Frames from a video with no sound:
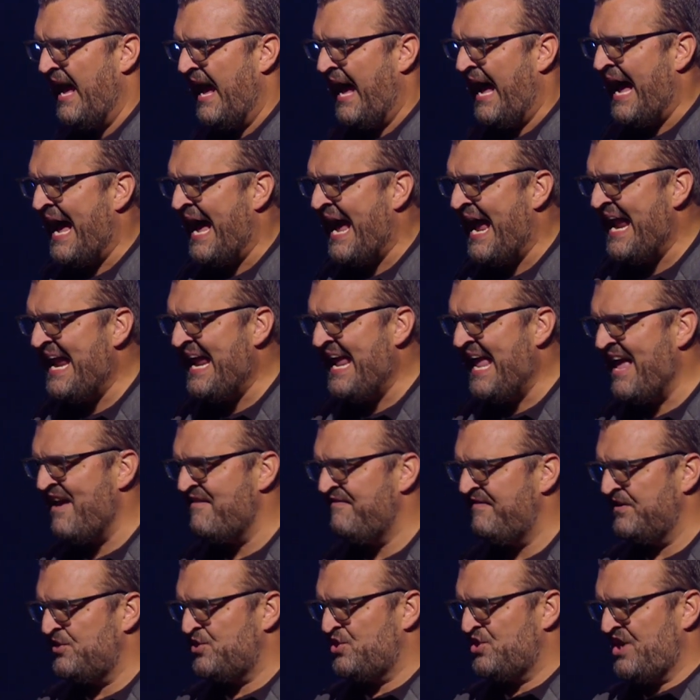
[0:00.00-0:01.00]
I
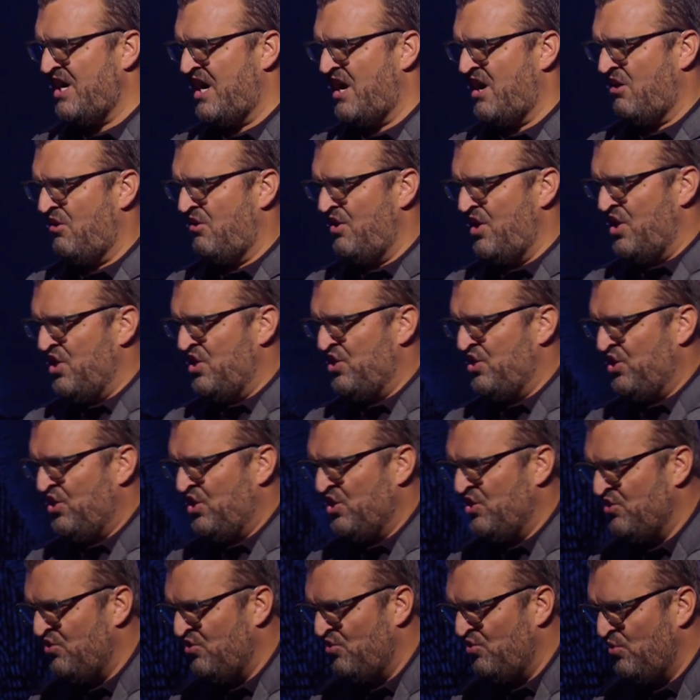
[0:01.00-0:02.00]
have a share in
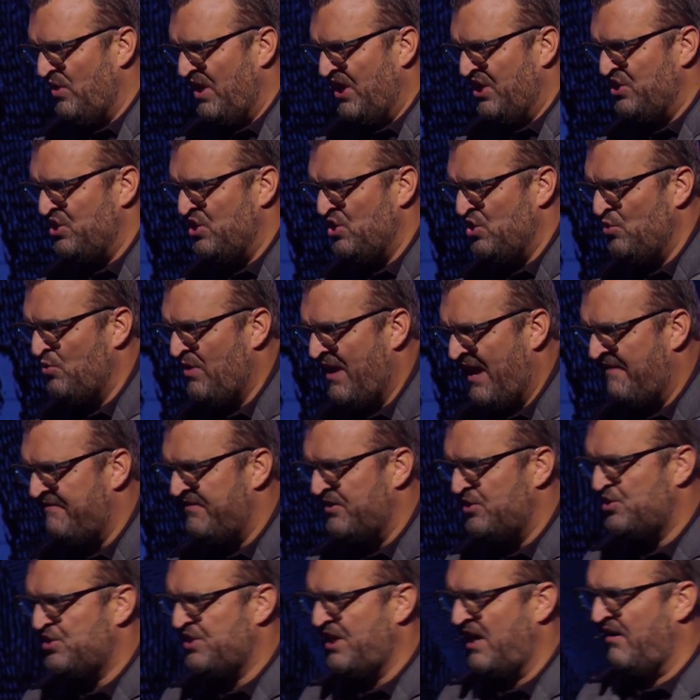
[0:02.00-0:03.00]
you and you have a
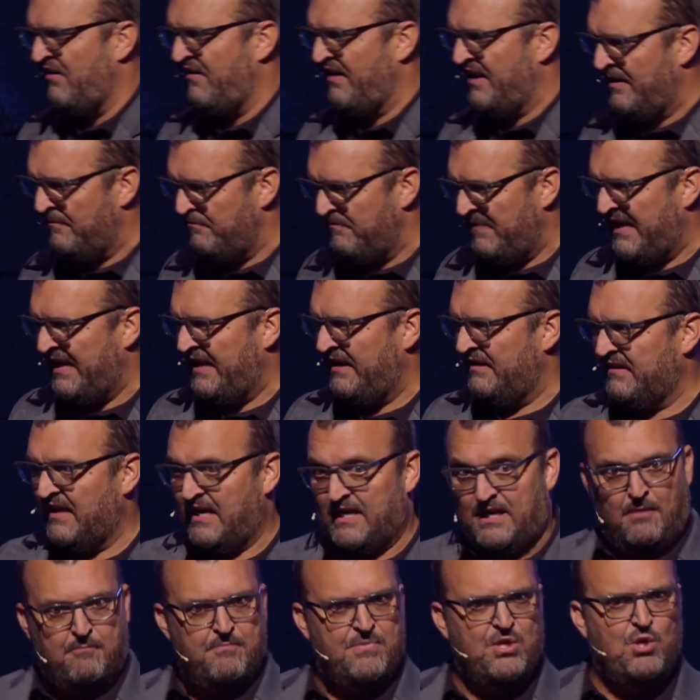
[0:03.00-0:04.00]
share in me,
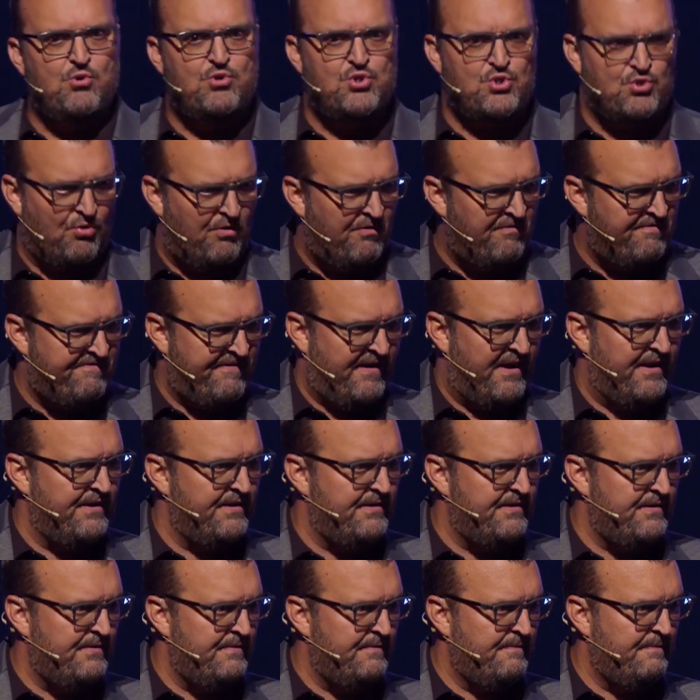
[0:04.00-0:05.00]
like a mutual fund,
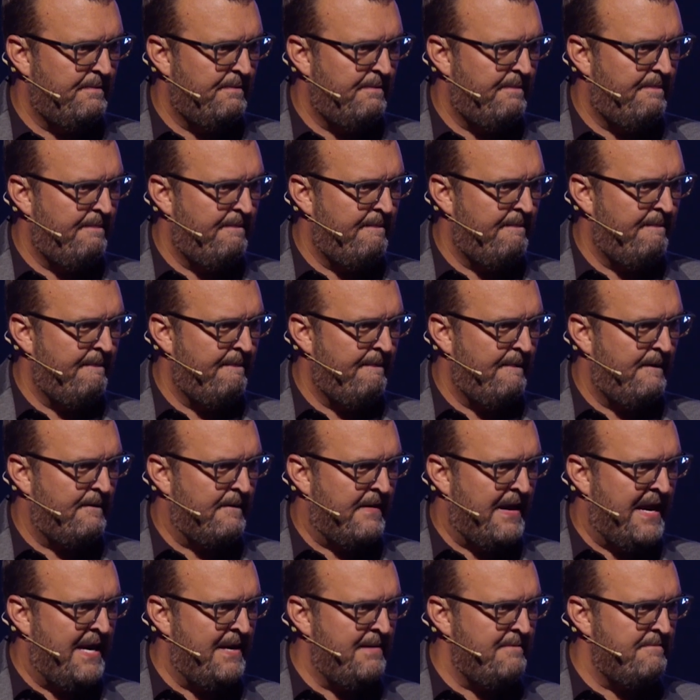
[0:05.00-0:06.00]

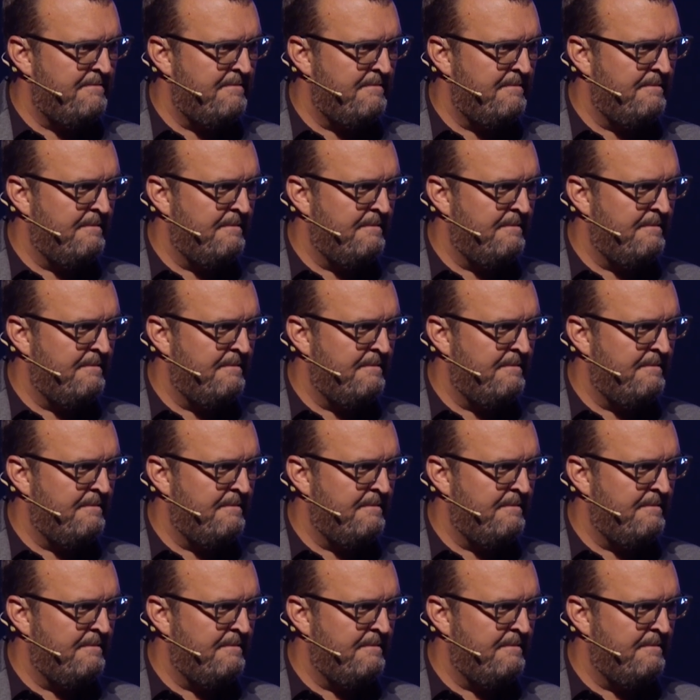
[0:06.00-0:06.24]
right?